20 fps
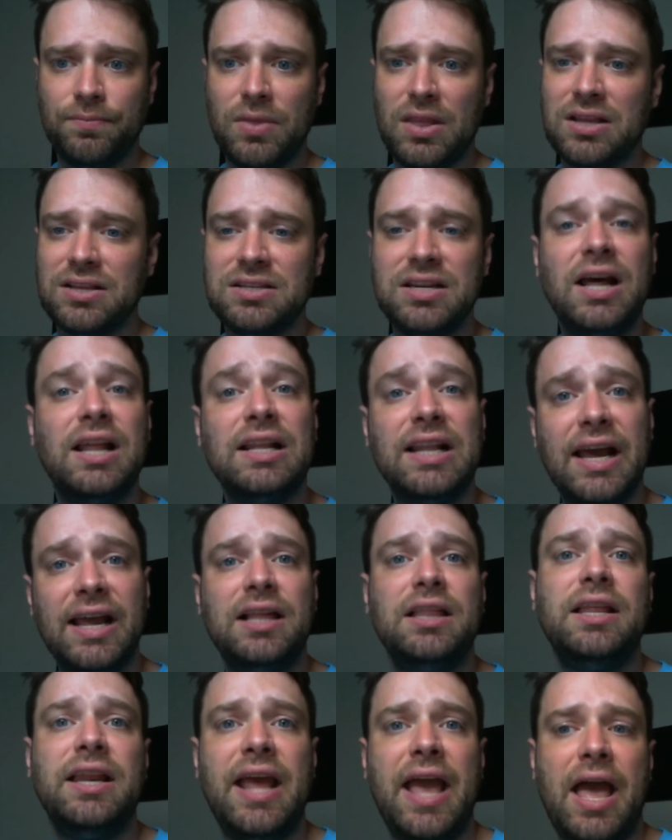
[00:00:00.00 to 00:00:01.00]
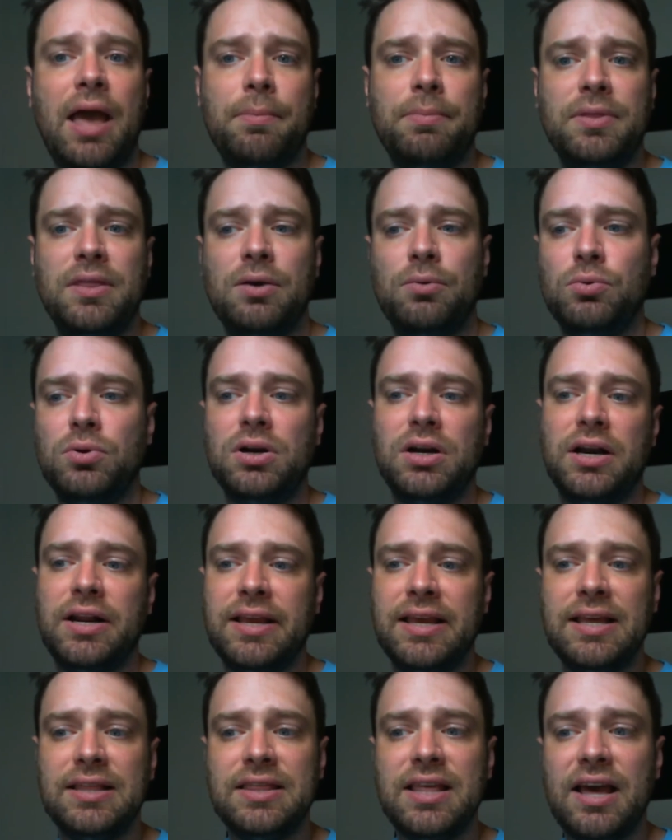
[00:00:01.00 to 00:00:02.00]
It's not likely to happen that we're going to
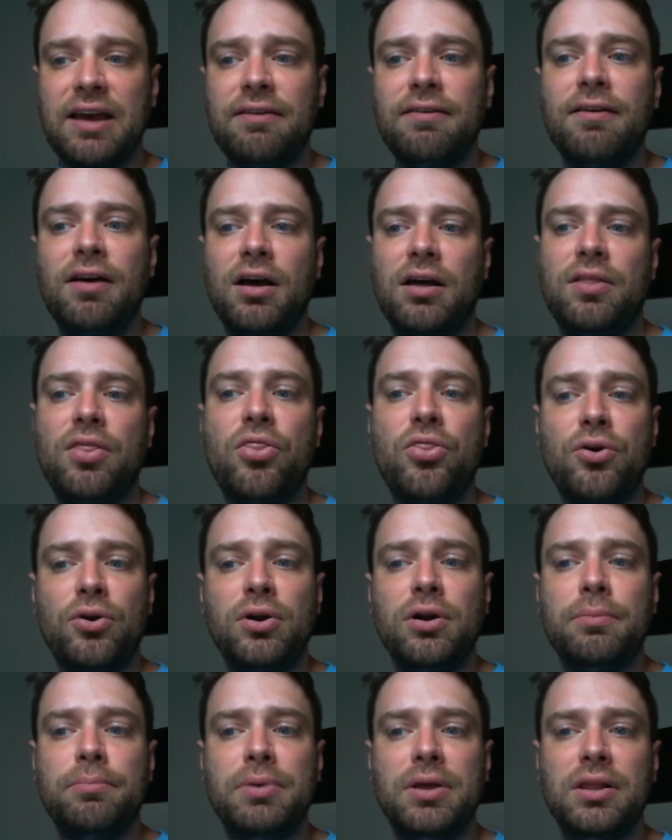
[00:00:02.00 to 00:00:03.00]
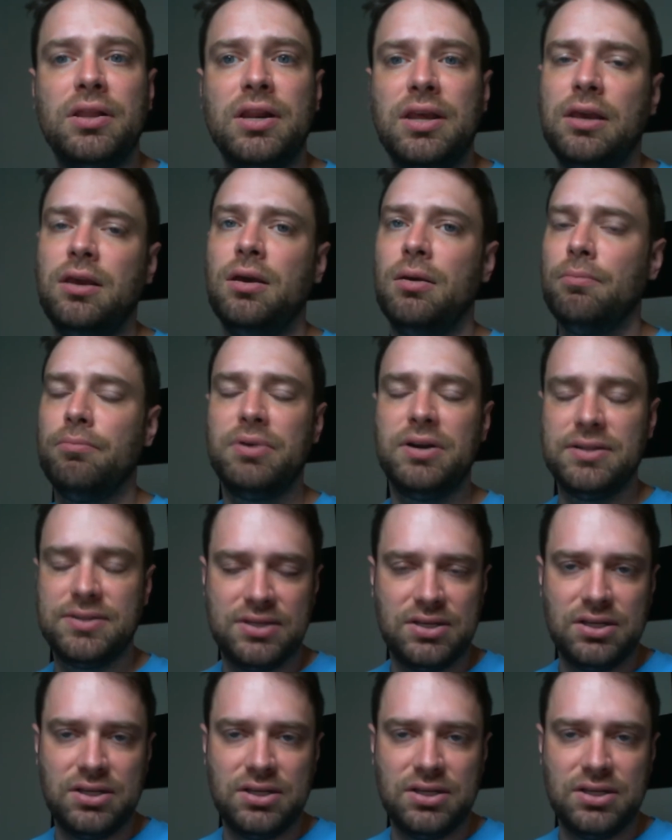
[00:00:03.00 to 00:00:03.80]
get that third ability, but it's